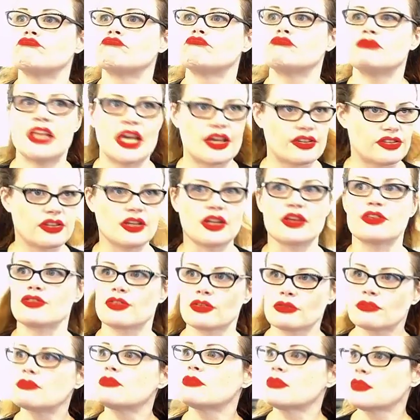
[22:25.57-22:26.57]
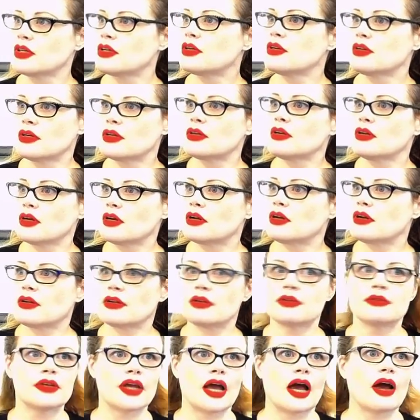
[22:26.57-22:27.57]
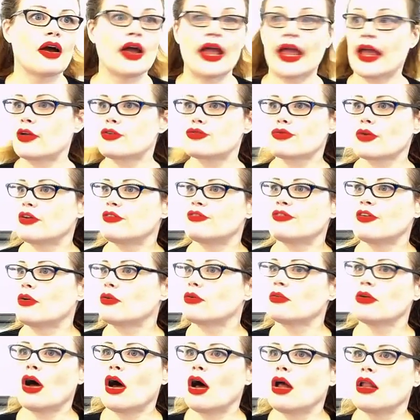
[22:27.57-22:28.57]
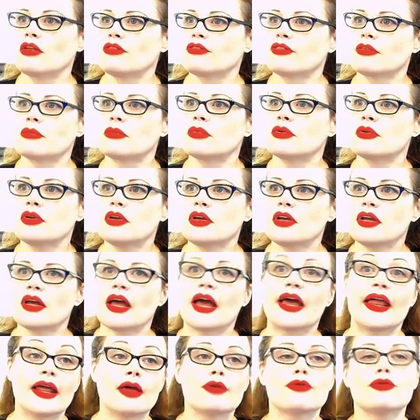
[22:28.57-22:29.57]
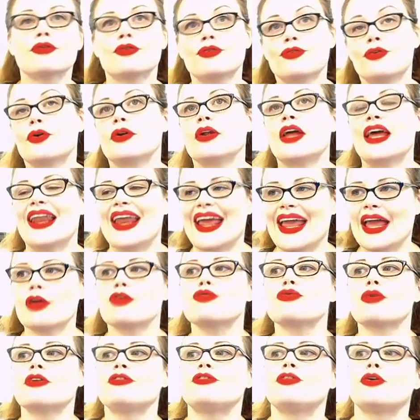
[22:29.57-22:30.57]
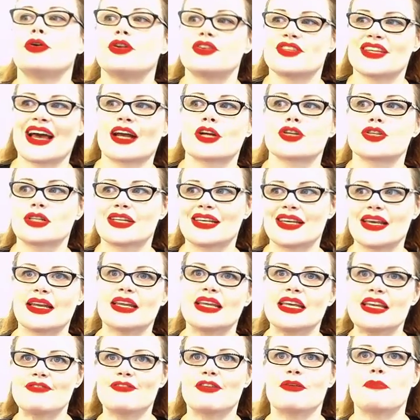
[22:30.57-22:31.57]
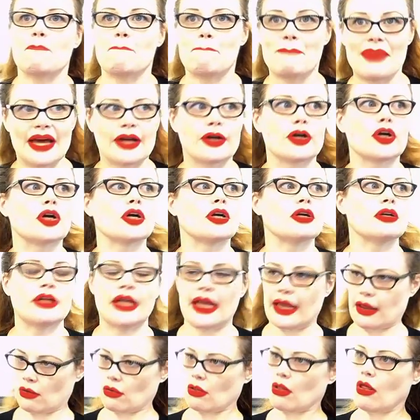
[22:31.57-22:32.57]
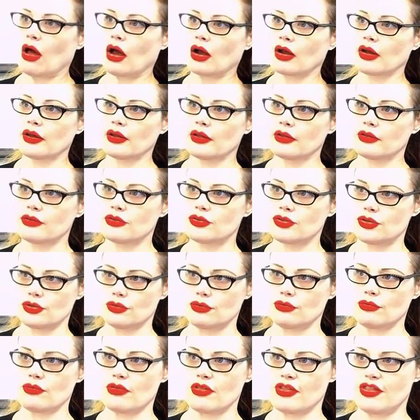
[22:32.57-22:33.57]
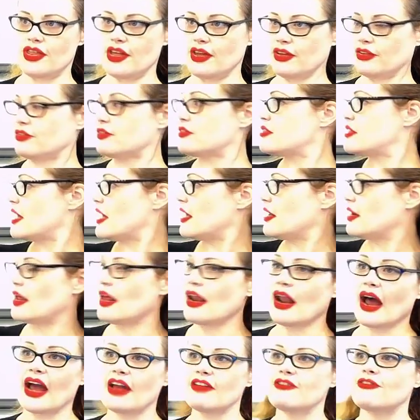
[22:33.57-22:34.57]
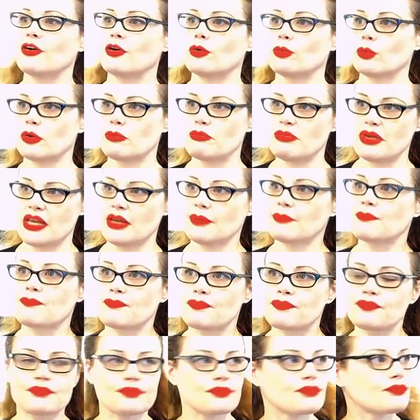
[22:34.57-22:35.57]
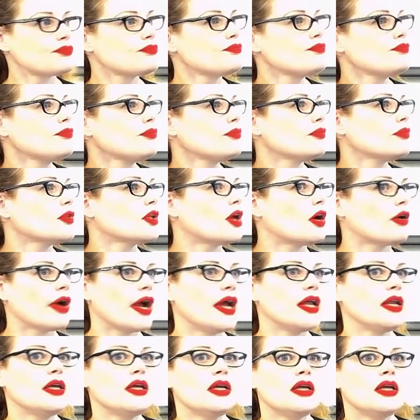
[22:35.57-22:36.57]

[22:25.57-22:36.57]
Yes, it is. Yeah, Android phone, all of them. An Android phone, an Android phone is actually an even better analog to this than an iPhone would be. All right.